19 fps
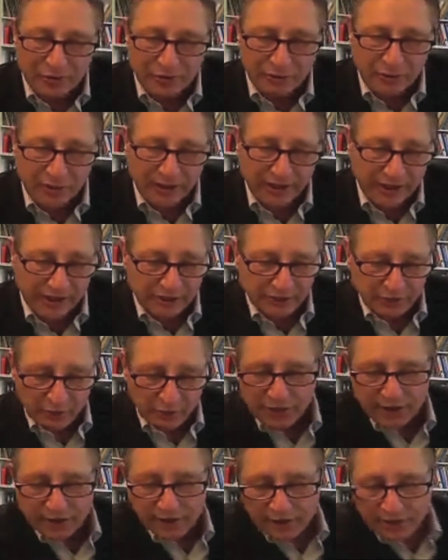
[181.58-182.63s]
away as
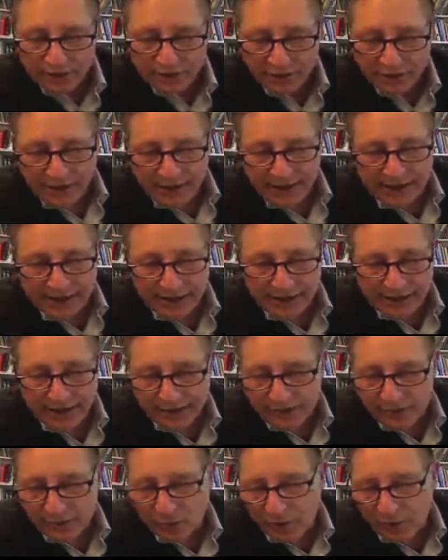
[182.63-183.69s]
well.
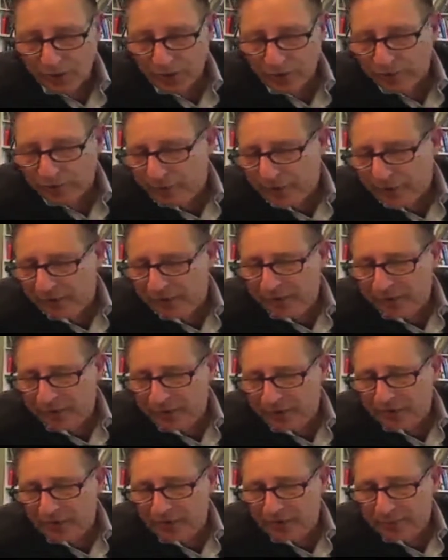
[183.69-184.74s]
And one of the big things
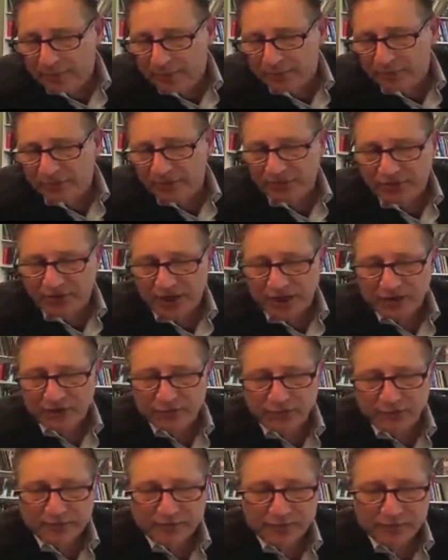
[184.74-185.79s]
that boosted tax
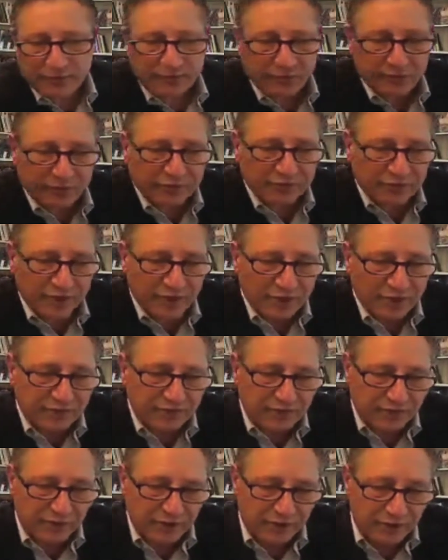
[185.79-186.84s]
revenue for the states
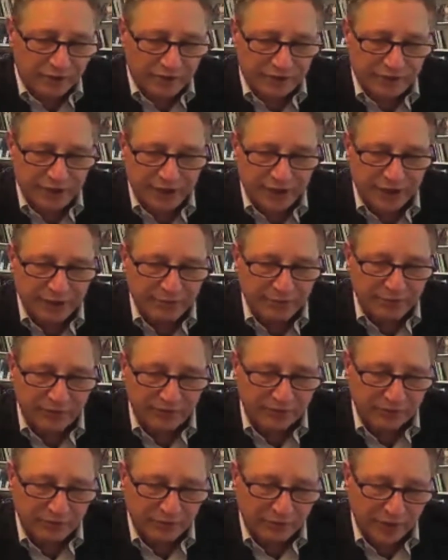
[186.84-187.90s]
leading up to this
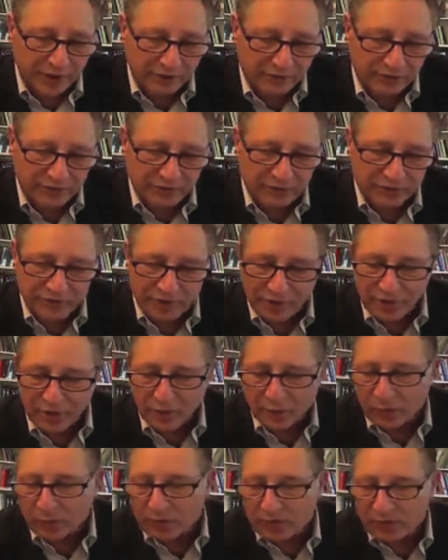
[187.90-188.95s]
crisis
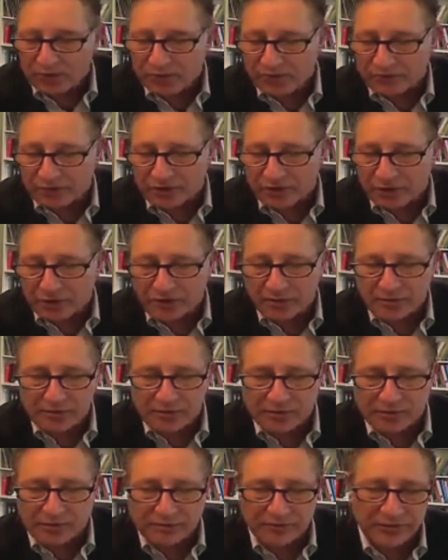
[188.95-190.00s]
was
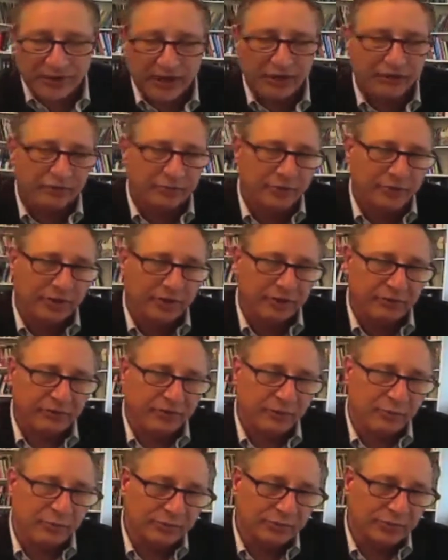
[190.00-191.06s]
financial markets that were
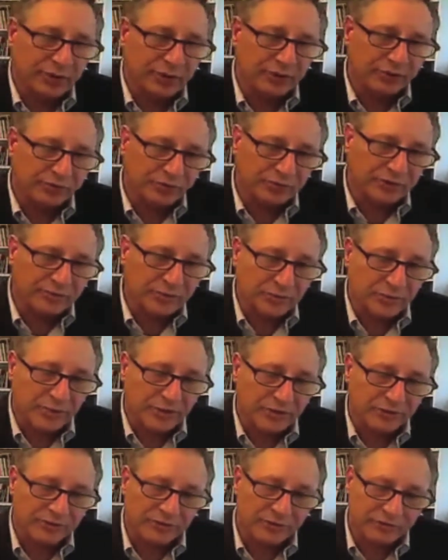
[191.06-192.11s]
doing extremely well. So
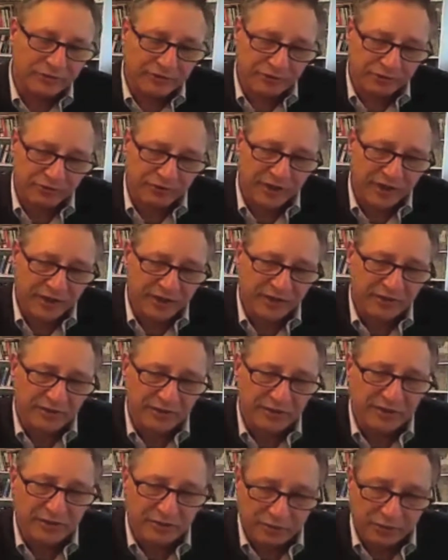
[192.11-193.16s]
sustained
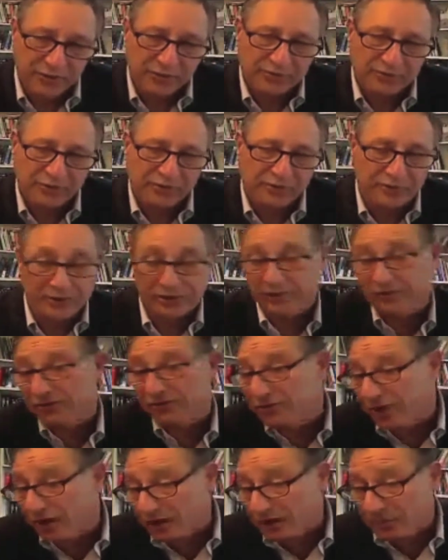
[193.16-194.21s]
increases in stock
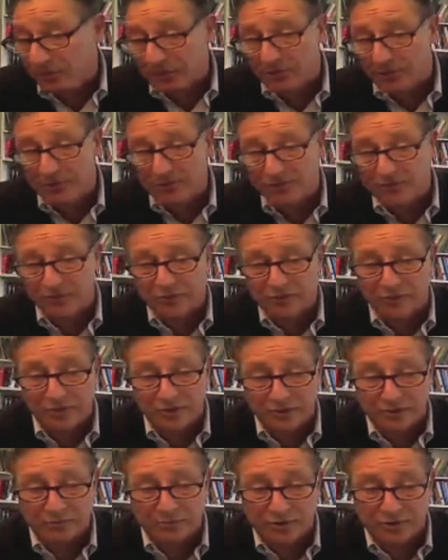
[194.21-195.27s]
markets in
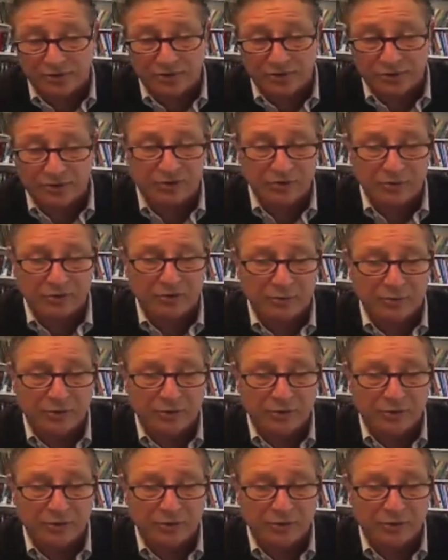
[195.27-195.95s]
particular would